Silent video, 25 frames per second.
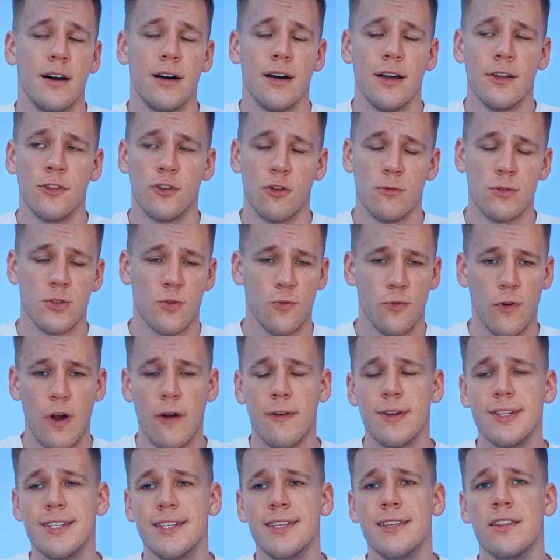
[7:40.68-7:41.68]
in terms of
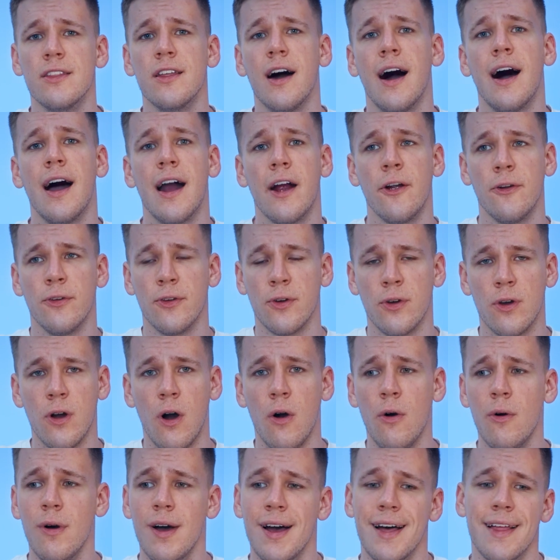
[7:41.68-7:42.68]
rarity, the higher you
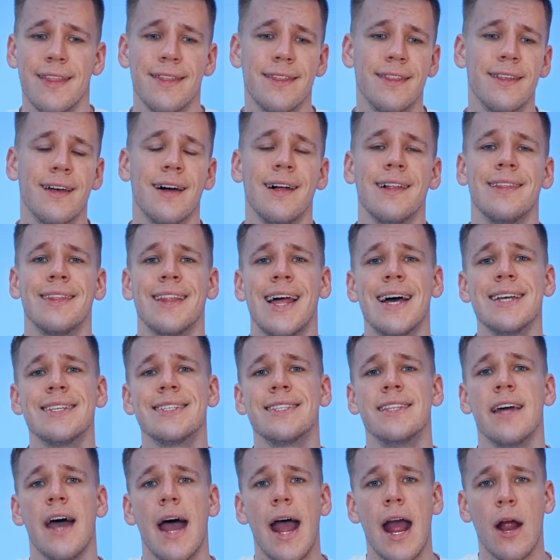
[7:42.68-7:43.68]
go, the
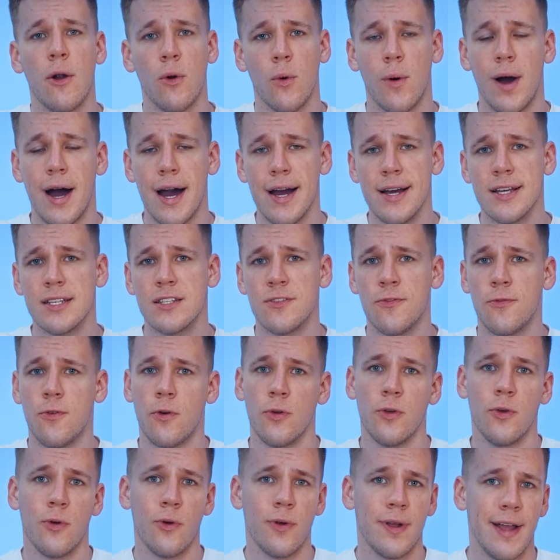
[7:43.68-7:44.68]
less the ROI is
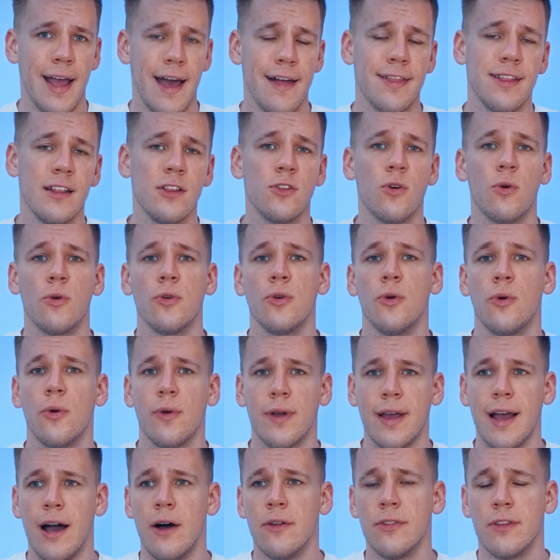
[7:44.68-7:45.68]
for your cat lead or your
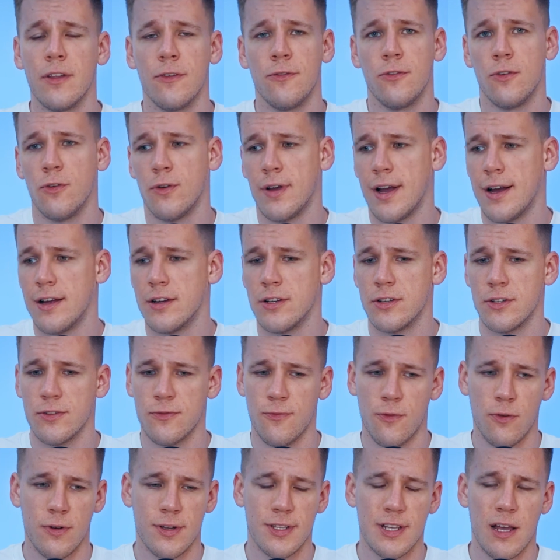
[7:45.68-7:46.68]
account. If you
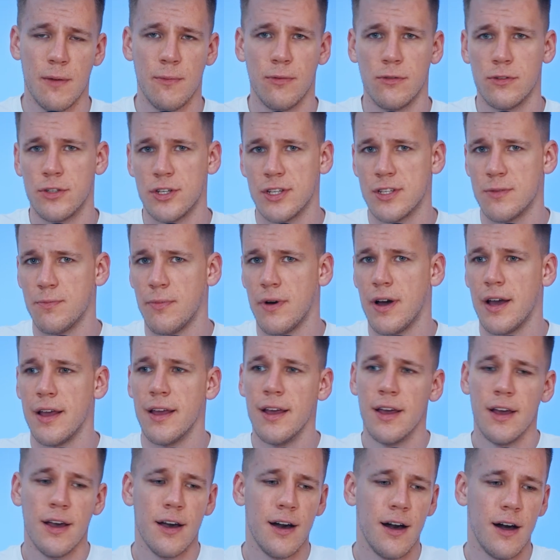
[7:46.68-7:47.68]
guys, for example, just buy
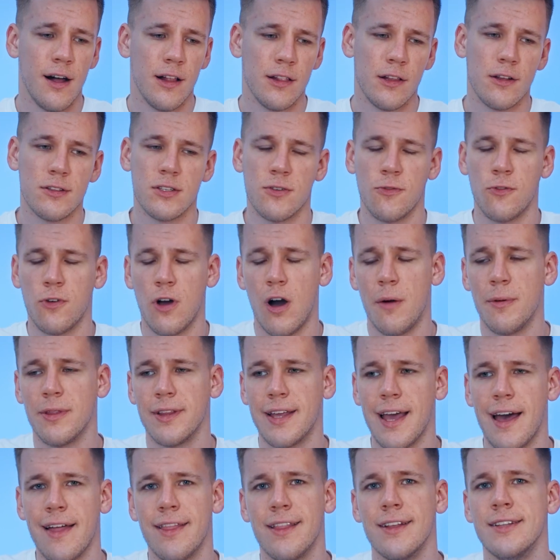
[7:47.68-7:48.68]
lots of common
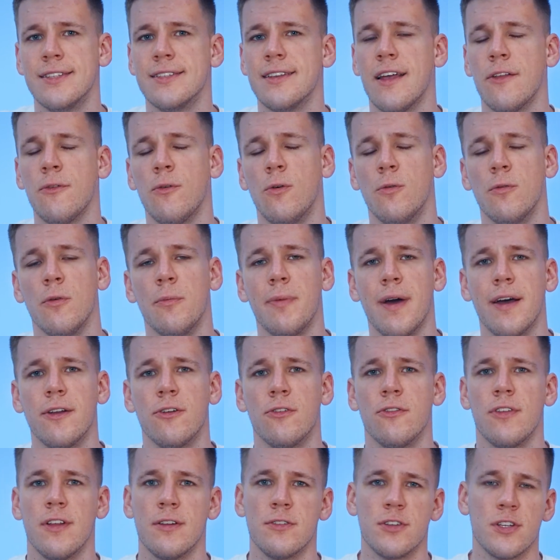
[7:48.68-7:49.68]
cat leads, that will be
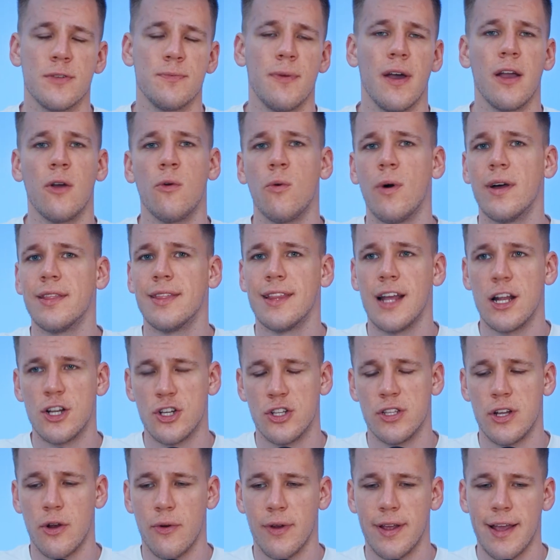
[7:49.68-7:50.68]
better than just buying one
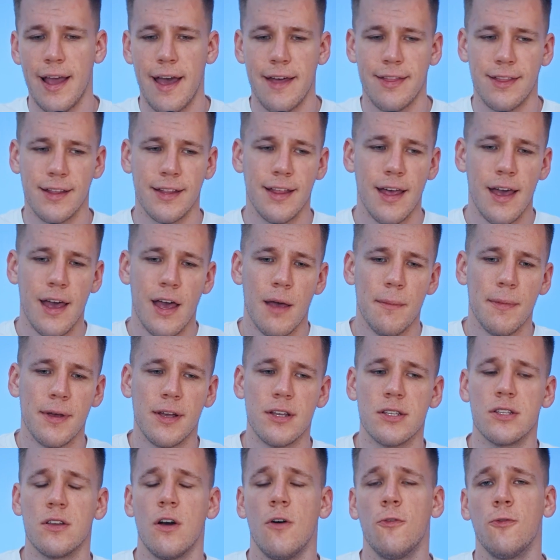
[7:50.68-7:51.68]
legendary cat lead,
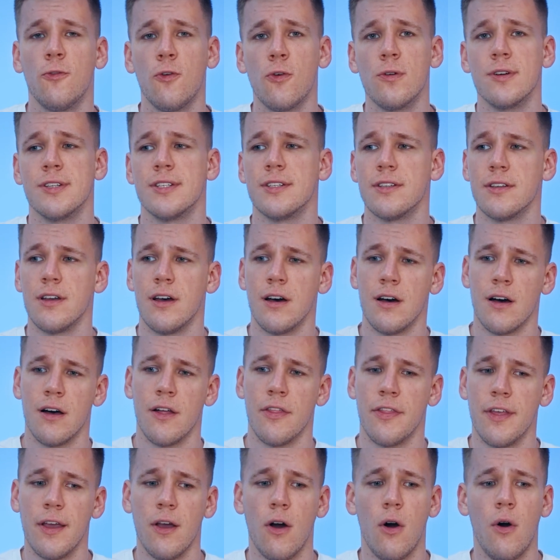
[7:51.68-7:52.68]
because of course
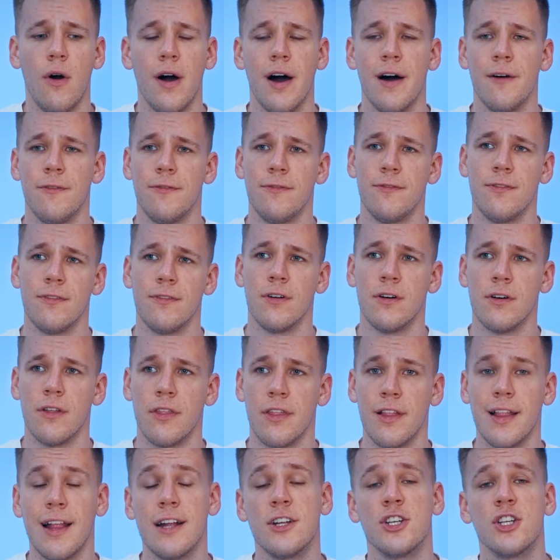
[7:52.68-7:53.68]
they all have
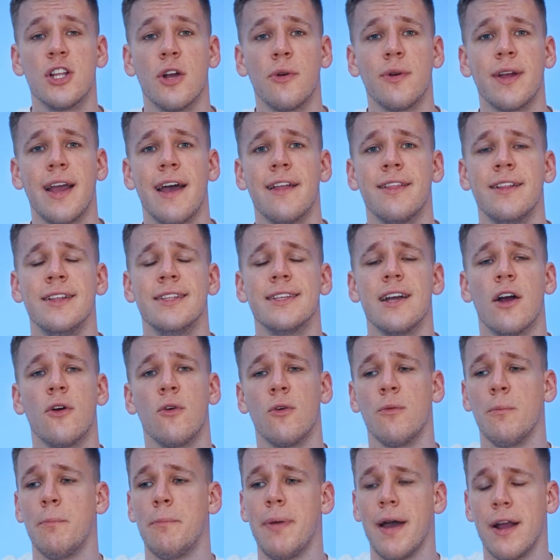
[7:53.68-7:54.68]
the legendary cat leads
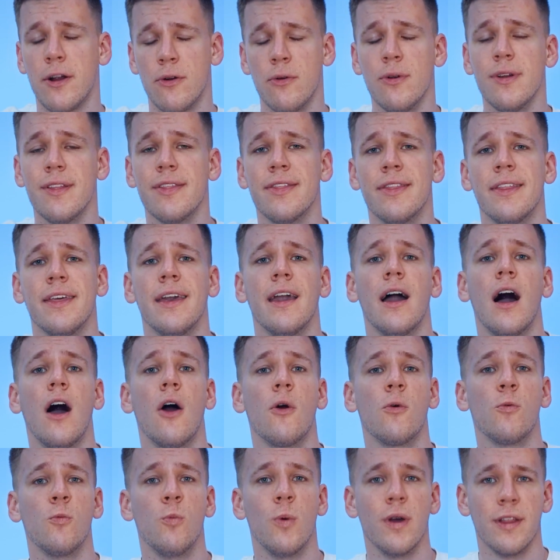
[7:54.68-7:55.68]
are better, they
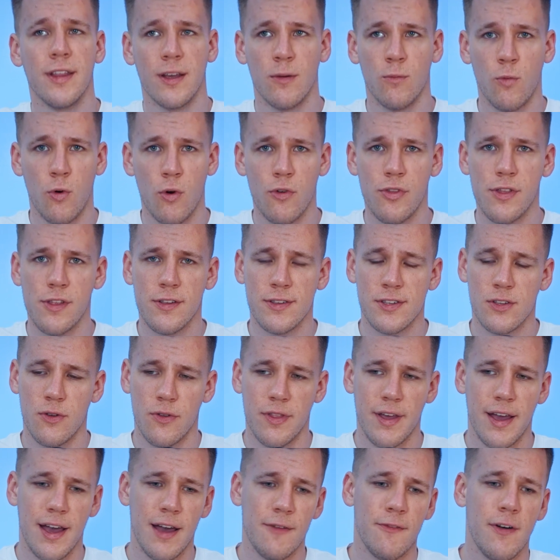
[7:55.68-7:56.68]
are winning more, so
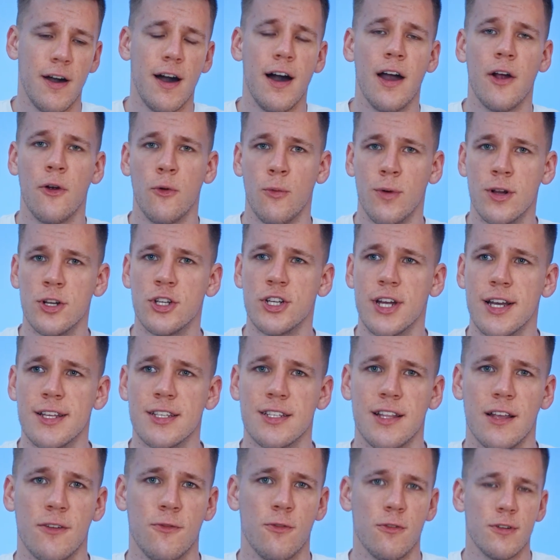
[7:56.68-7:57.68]
they have a higher win
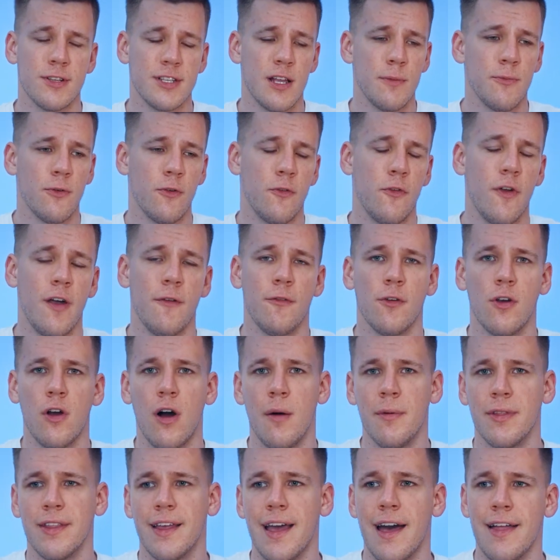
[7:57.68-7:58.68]
chance. Like for example, if you have a
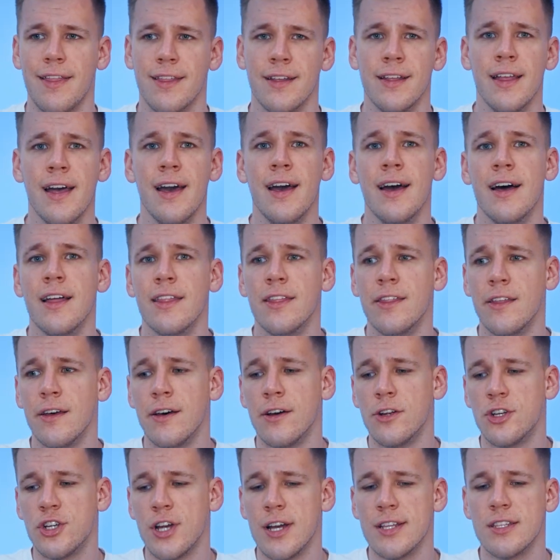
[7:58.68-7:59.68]
common cat lead,
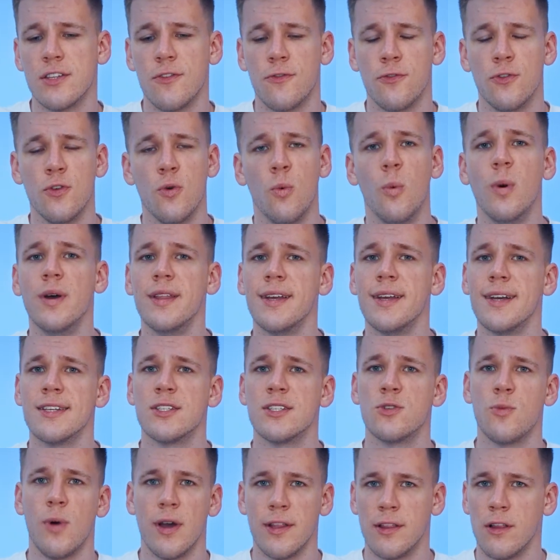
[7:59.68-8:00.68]
the chance of you winning
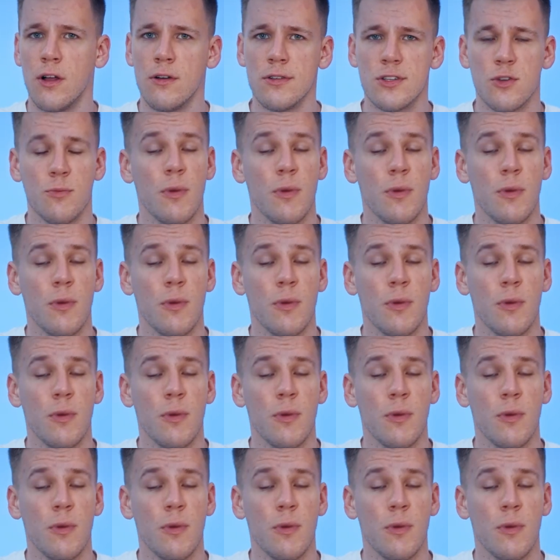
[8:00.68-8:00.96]
is quite low, so